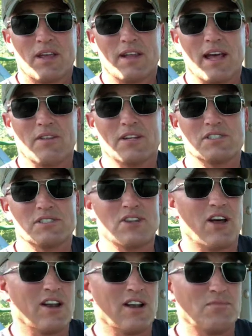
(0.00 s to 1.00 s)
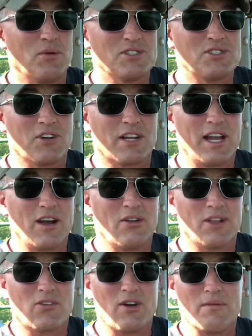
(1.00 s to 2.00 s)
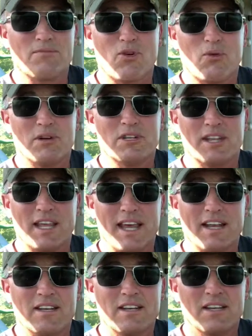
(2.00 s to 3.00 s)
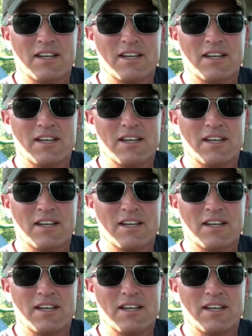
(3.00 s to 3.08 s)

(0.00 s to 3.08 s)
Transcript: Now this is not enough moisture to carry the crop forward to the end.